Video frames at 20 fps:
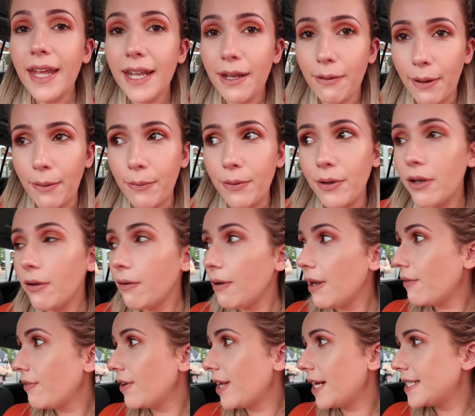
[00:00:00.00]
anyway, we're gonna go
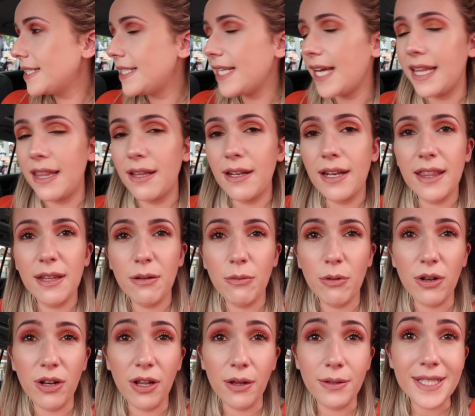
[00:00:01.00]
and have a nice day. Then I think
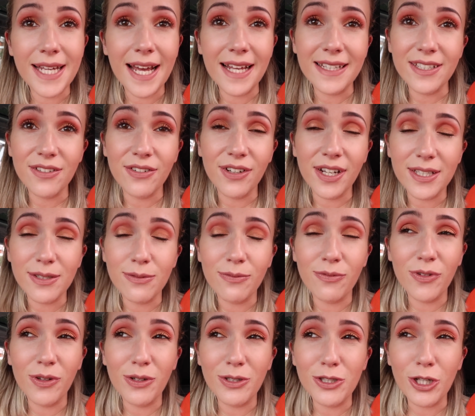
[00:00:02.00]
we're gonna go to Asda and get
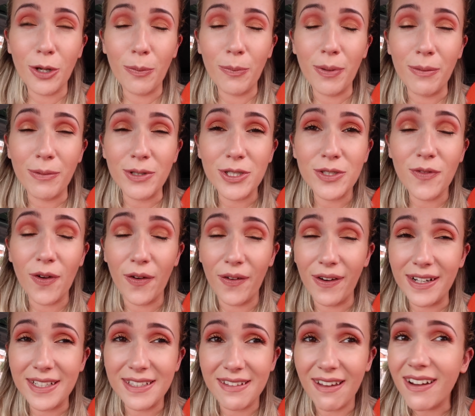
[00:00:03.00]
some food shopping, which is
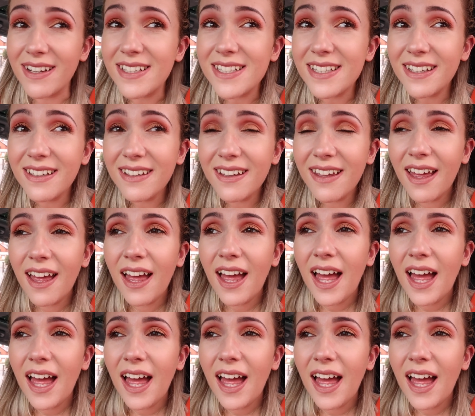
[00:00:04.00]
very exciting.